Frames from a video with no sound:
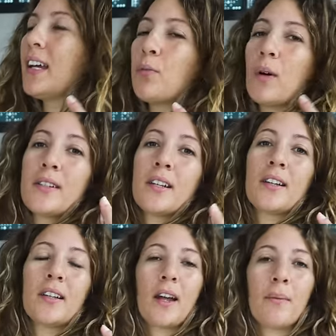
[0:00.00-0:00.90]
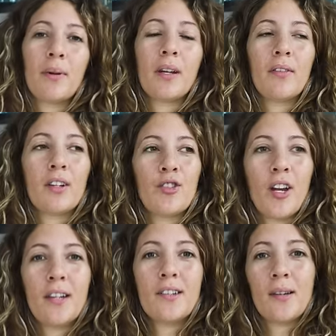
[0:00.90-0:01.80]
It was a bit of a
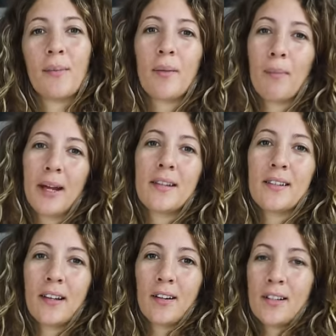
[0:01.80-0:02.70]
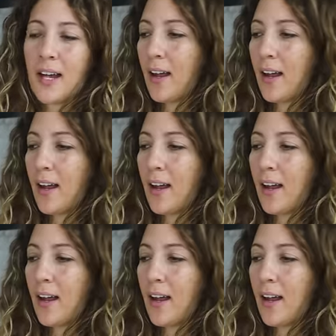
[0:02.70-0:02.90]
change in my mindset, because I